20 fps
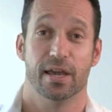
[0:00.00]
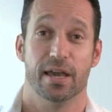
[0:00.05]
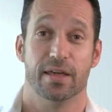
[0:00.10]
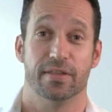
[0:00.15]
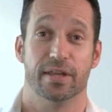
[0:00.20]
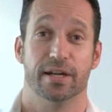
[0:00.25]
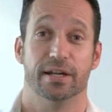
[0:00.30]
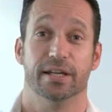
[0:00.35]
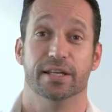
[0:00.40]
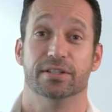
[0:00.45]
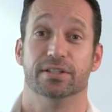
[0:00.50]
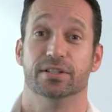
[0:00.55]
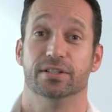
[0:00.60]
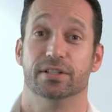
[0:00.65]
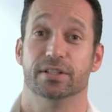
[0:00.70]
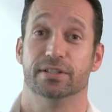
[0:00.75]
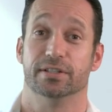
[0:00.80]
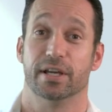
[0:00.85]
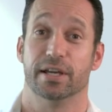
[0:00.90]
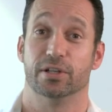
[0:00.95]
and that it isn't
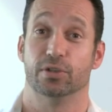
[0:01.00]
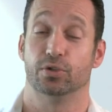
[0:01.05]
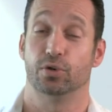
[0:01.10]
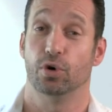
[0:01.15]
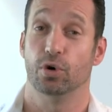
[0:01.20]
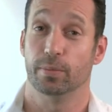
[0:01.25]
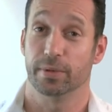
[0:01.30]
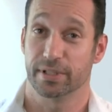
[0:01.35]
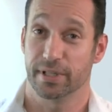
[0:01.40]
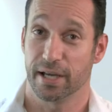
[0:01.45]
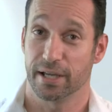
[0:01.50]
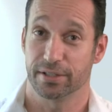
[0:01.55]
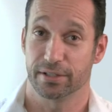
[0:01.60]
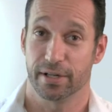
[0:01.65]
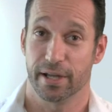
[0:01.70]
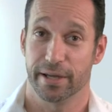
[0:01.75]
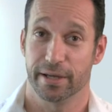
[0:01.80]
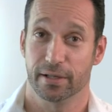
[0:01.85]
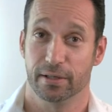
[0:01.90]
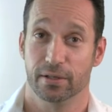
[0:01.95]
just a traumatized
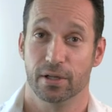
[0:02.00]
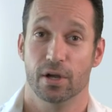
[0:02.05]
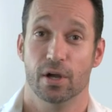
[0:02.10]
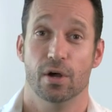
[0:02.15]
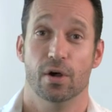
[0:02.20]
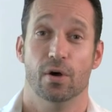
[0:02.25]
nail